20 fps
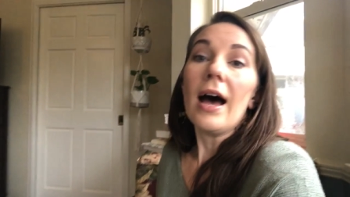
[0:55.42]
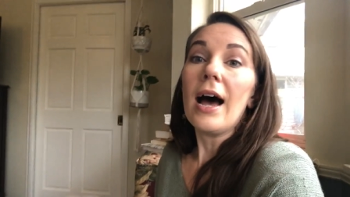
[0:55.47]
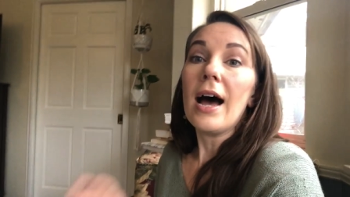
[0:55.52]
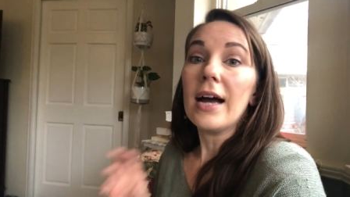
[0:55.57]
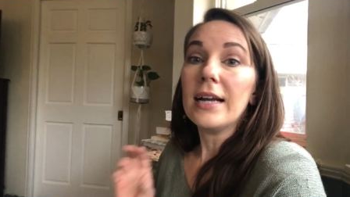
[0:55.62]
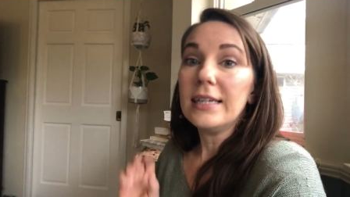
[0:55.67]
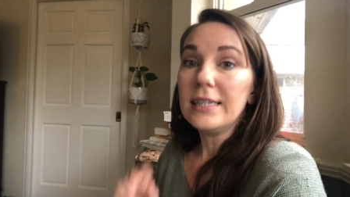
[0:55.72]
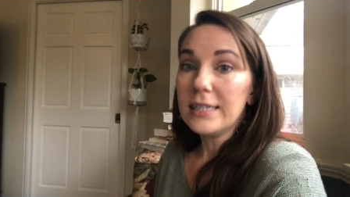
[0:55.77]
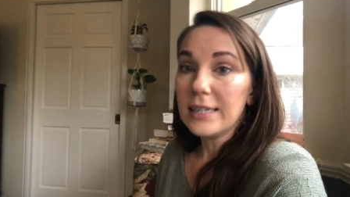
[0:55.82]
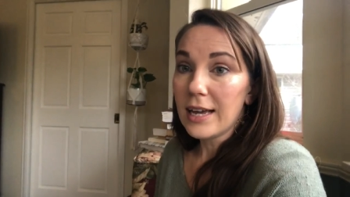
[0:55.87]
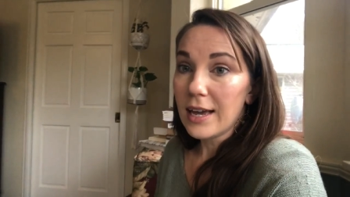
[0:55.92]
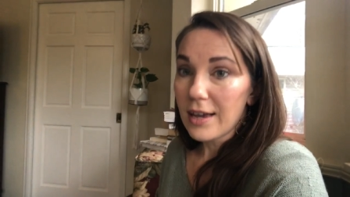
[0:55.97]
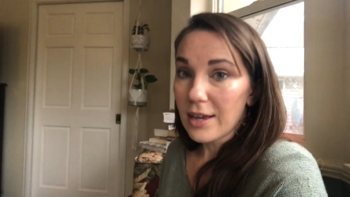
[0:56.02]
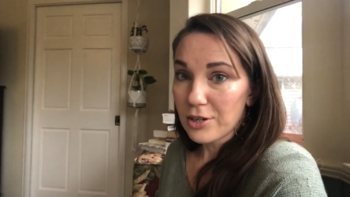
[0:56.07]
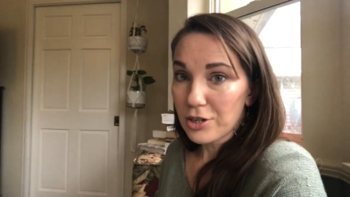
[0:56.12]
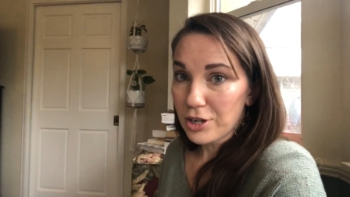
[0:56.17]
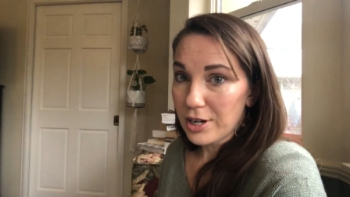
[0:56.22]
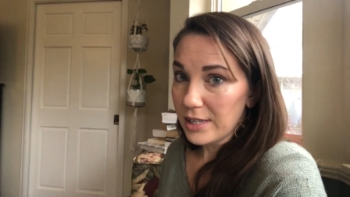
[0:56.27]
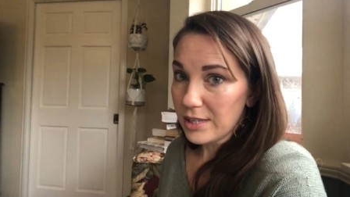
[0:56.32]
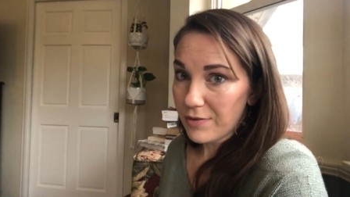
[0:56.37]
I need to get
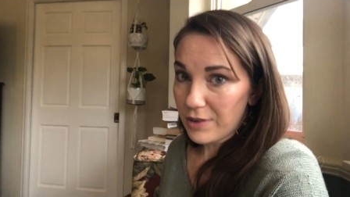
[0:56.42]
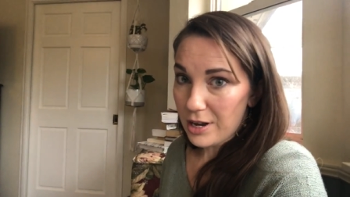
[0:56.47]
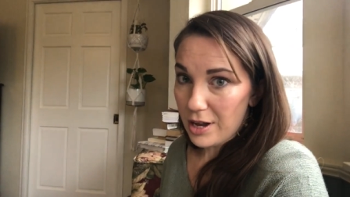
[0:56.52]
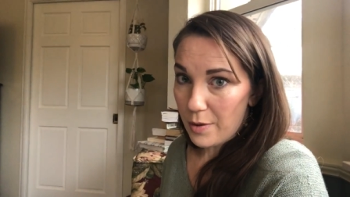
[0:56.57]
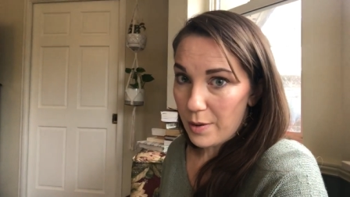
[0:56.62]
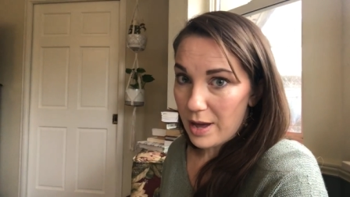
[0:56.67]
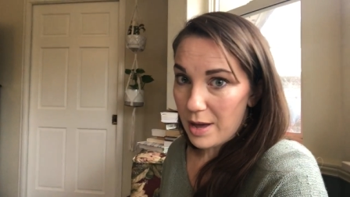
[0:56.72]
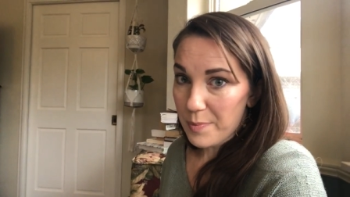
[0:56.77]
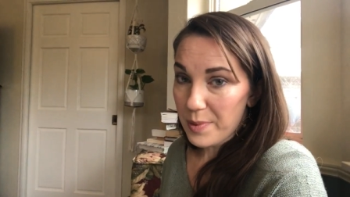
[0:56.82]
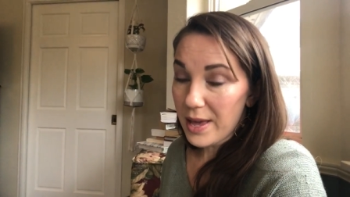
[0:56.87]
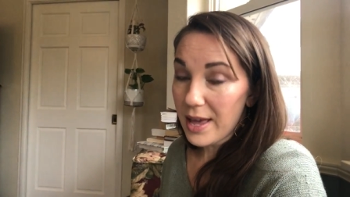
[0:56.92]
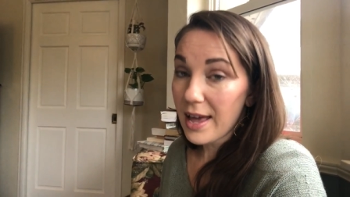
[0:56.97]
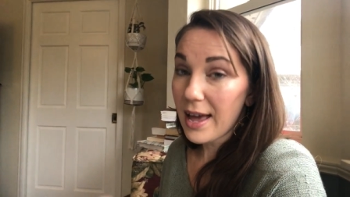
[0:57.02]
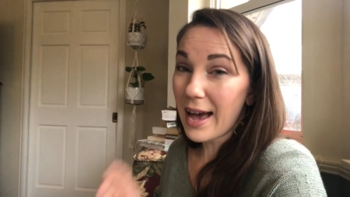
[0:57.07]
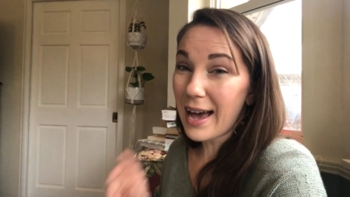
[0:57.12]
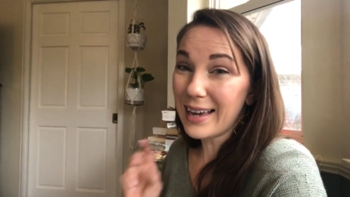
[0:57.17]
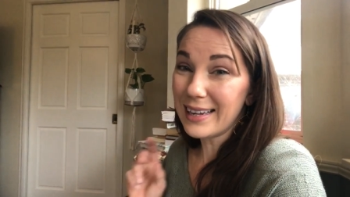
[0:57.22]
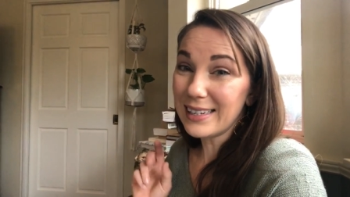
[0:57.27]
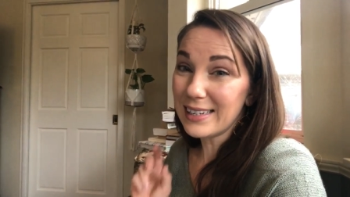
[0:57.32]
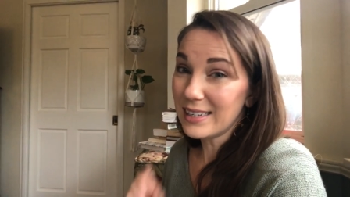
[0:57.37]
yesterday's video up.
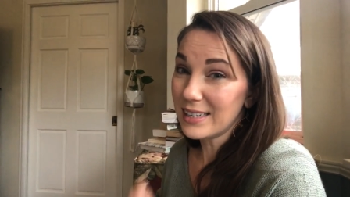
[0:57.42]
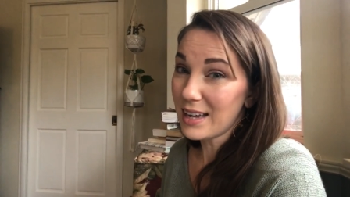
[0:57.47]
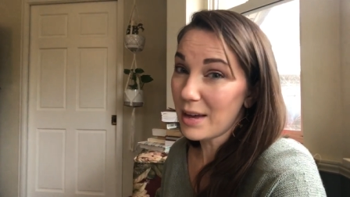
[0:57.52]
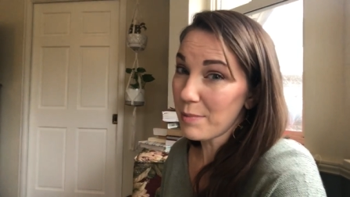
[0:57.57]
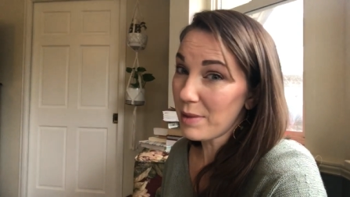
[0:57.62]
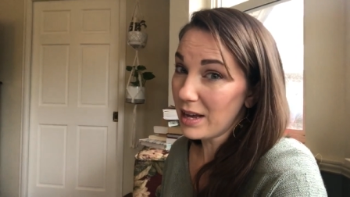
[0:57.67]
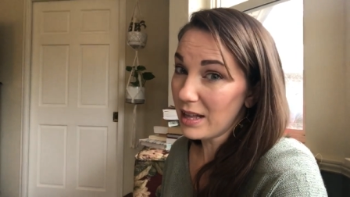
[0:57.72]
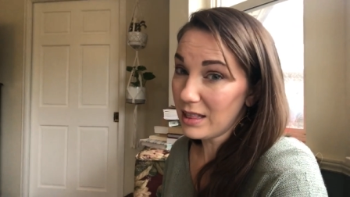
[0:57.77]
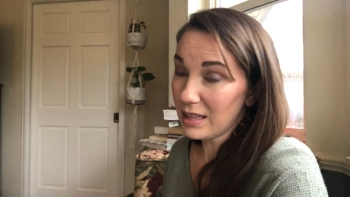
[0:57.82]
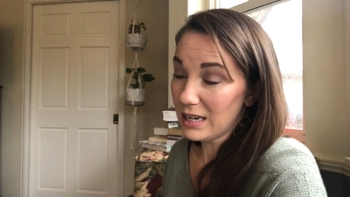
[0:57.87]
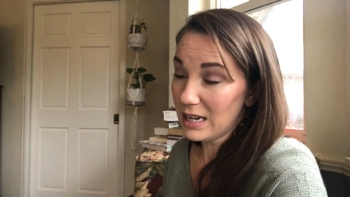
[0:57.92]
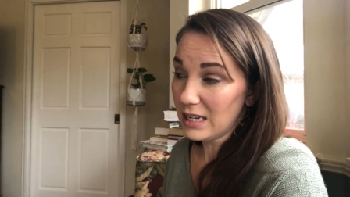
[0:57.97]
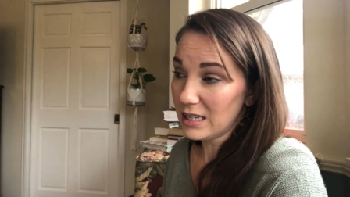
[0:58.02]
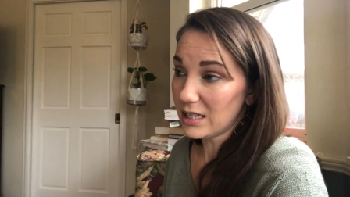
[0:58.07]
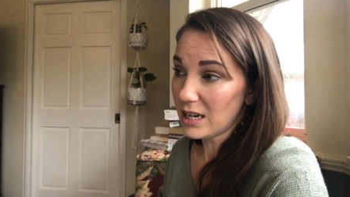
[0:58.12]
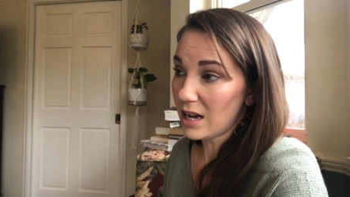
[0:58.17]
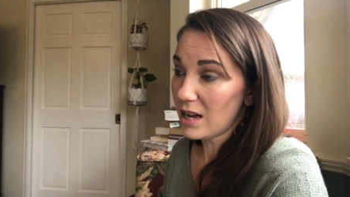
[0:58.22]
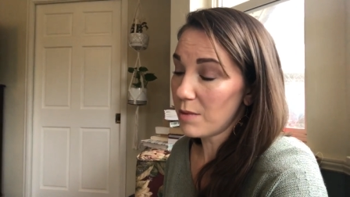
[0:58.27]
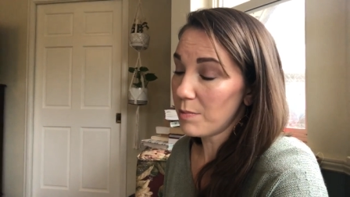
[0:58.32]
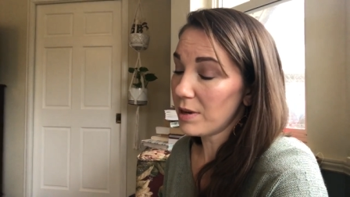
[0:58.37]
I need to get my cleaning
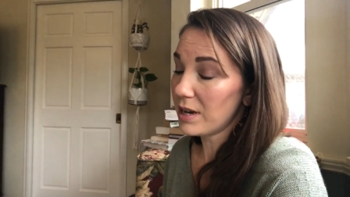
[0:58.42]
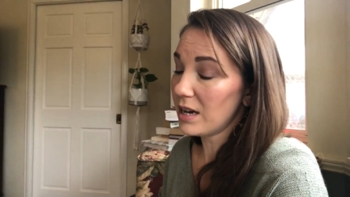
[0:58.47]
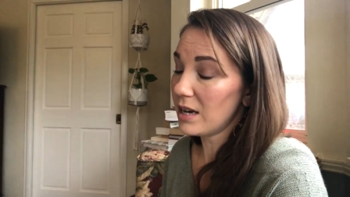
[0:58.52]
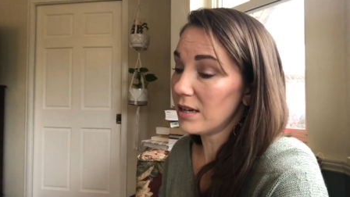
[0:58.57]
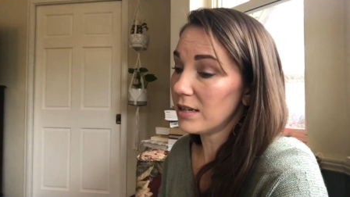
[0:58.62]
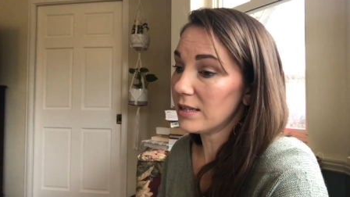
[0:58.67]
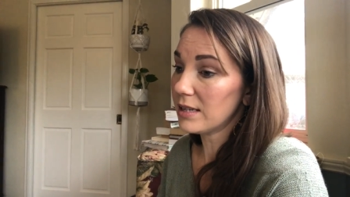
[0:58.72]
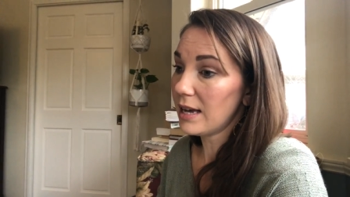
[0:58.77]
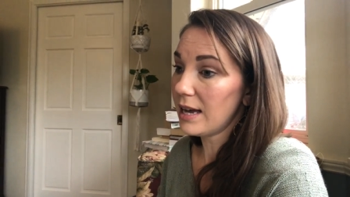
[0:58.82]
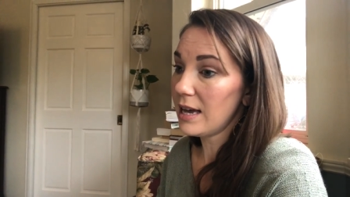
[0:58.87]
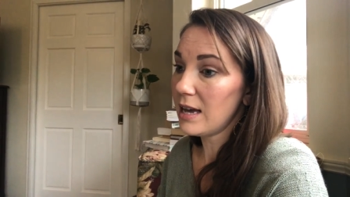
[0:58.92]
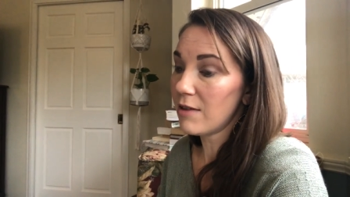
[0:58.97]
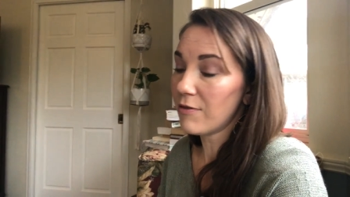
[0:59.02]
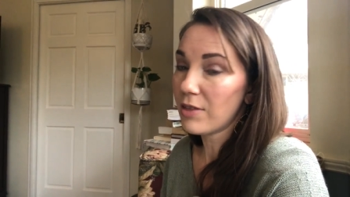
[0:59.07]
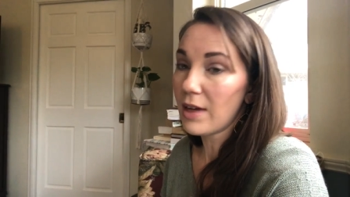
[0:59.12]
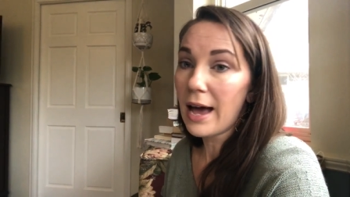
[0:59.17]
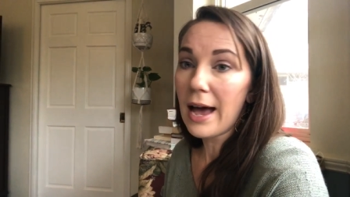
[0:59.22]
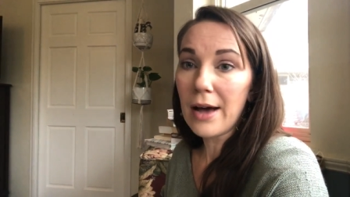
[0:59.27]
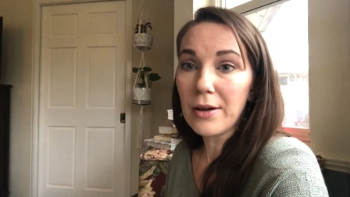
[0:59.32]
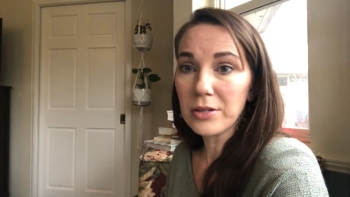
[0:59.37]
done because if the
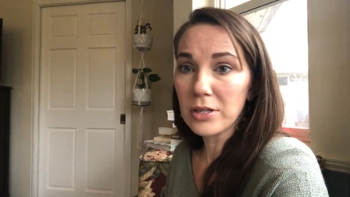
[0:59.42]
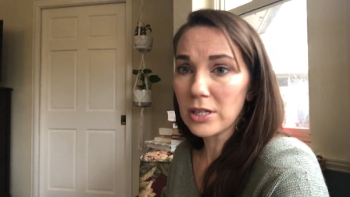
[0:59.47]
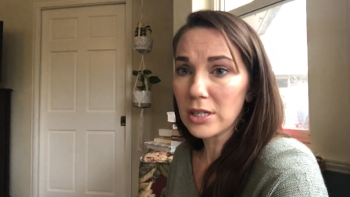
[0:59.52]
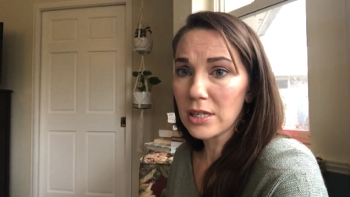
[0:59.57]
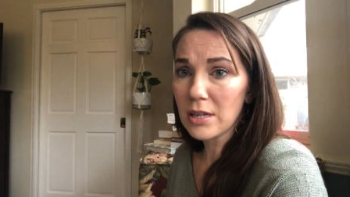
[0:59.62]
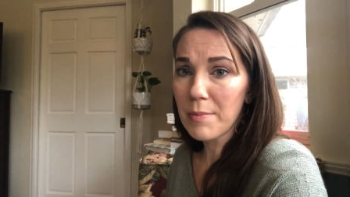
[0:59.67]
house is a